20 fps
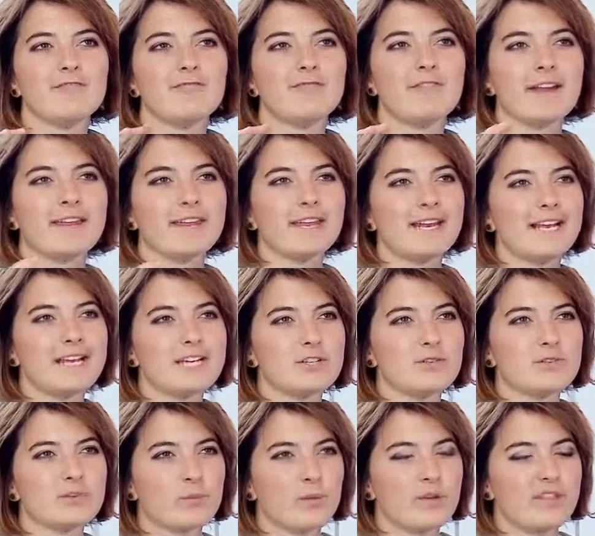
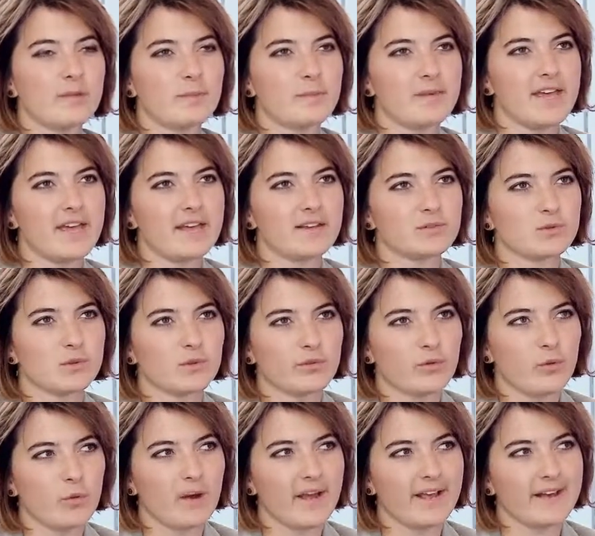regulations and with it being sort
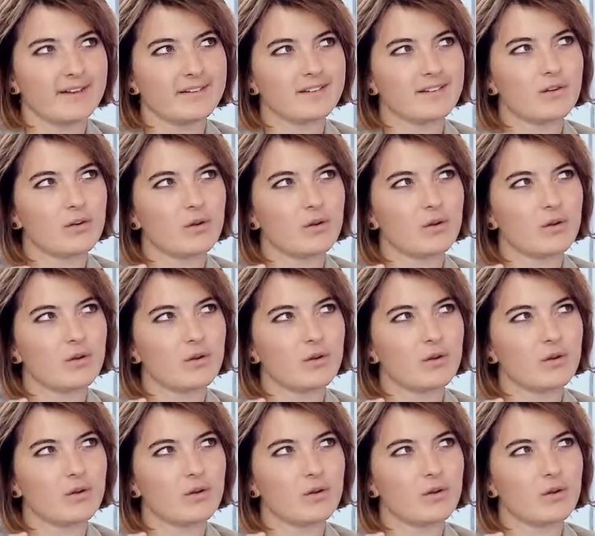of quite